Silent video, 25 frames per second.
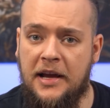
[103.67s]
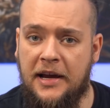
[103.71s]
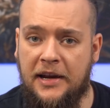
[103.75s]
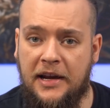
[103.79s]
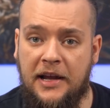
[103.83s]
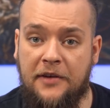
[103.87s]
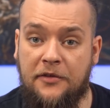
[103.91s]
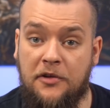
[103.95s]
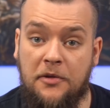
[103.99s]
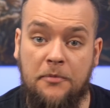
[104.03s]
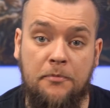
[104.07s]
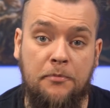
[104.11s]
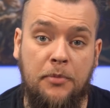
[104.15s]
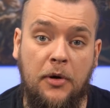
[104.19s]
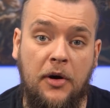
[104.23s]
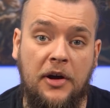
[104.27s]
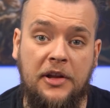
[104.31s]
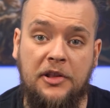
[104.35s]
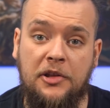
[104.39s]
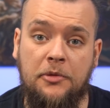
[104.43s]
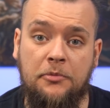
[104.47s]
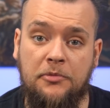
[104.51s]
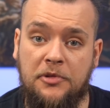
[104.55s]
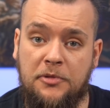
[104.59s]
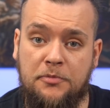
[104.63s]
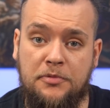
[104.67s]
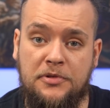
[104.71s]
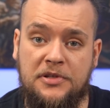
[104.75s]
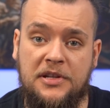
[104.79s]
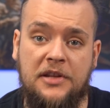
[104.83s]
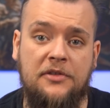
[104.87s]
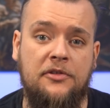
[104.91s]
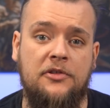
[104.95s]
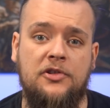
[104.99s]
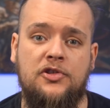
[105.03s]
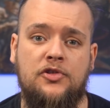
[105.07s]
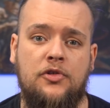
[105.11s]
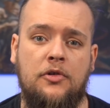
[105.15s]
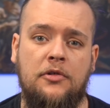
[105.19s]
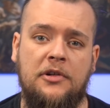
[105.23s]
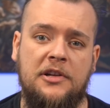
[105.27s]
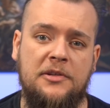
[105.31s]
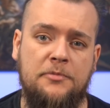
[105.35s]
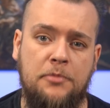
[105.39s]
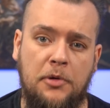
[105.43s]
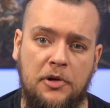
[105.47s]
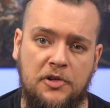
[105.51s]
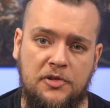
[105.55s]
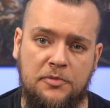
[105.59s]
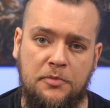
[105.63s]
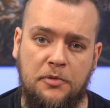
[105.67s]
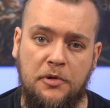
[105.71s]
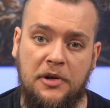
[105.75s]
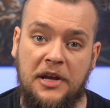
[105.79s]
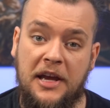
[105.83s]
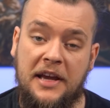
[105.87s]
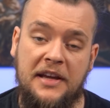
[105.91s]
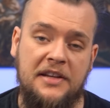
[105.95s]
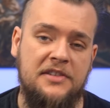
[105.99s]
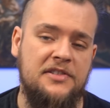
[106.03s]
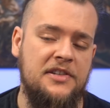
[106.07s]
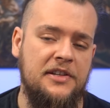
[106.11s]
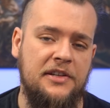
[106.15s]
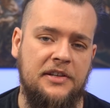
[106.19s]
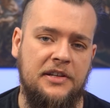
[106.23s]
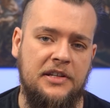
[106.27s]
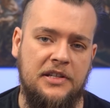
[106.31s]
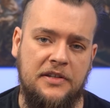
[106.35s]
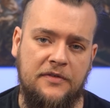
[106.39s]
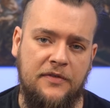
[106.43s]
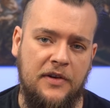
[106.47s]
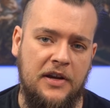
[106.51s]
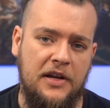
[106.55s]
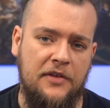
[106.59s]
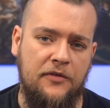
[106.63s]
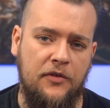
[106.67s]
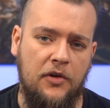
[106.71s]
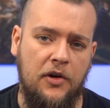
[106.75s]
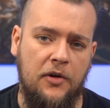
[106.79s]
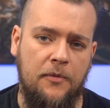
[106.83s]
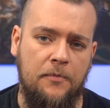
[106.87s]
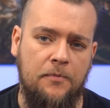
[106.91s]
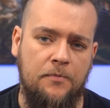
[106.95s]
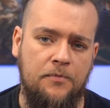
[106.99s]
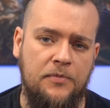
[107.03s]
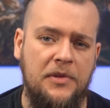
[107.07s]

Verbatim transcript: and have combined them to present the strongest possible case in his favour.